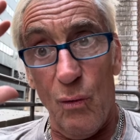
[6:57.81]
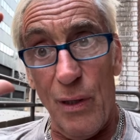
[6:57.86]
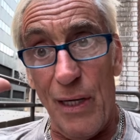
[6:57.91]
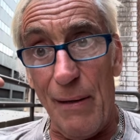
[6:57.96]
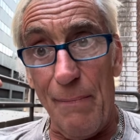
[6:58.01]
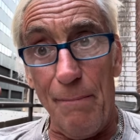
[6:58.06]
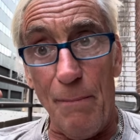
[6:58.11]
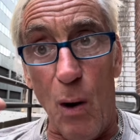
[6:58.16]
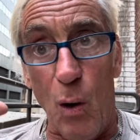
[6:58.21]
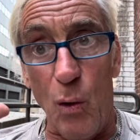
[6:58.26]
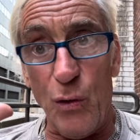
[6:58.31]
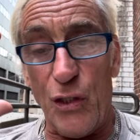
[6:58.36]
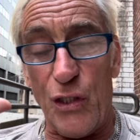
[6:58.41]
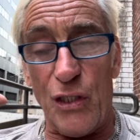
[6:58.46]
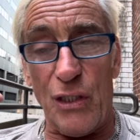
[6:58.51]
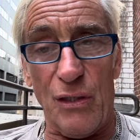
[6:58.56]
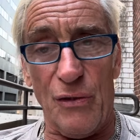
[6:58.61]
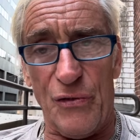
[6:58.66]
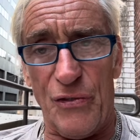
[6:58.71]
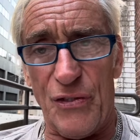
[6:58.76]

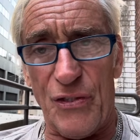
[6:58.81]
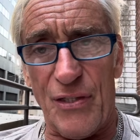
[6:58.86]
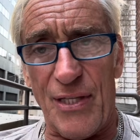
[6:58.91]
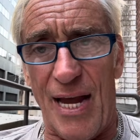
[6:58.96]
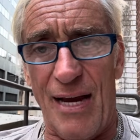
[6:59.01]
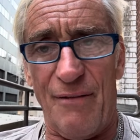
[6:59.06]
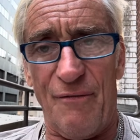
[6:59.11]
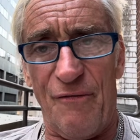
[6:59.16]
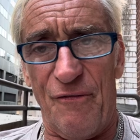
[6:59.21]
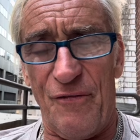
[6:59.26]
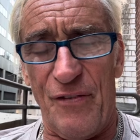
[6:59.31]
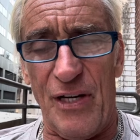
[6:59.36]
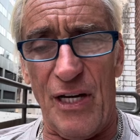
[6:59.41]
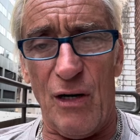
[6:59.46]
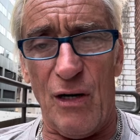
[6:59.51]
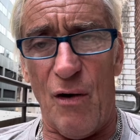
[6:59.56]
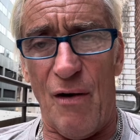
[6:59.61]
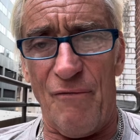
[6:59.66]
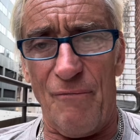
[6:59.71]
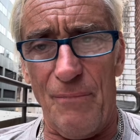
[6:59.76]
emotional state,
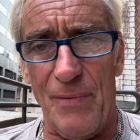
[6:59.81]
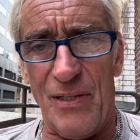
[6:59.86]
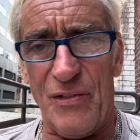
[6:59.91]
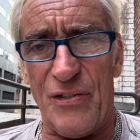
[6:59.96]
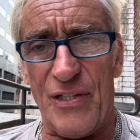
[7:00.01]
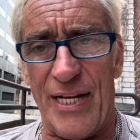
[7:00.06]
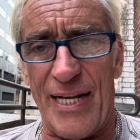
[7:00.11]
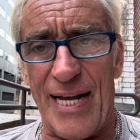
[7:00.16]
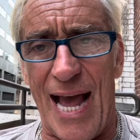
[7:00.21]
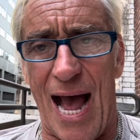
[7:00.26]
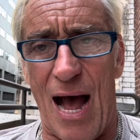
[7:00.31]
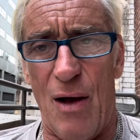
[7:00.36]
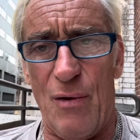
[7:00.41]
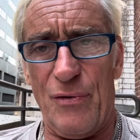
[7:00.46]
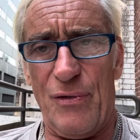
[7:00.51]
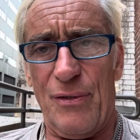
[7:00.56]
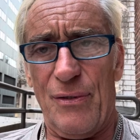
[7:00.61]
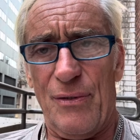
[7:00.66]
fear of missing out.